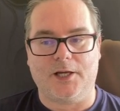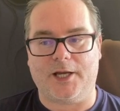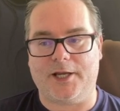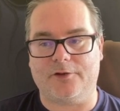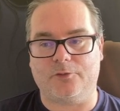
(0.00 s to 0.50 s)

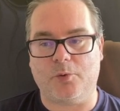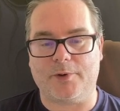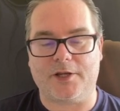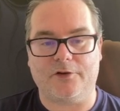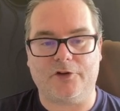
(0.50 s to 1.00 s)
And what
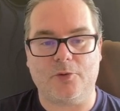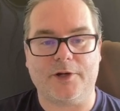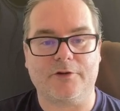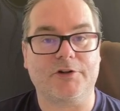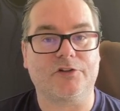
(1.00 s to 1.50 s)
we're going to do,
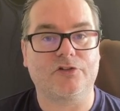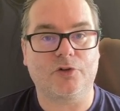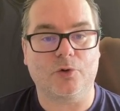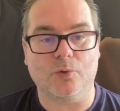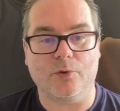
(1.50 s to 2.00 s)
we're going to
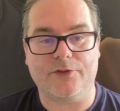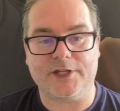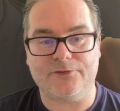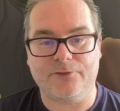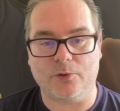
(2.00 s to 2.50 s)
install
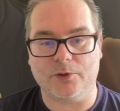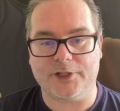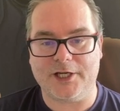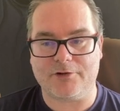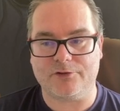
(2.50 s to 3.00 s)
the Fallen
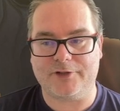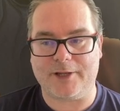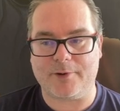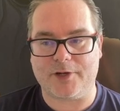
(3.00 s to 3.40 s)
Heroes demo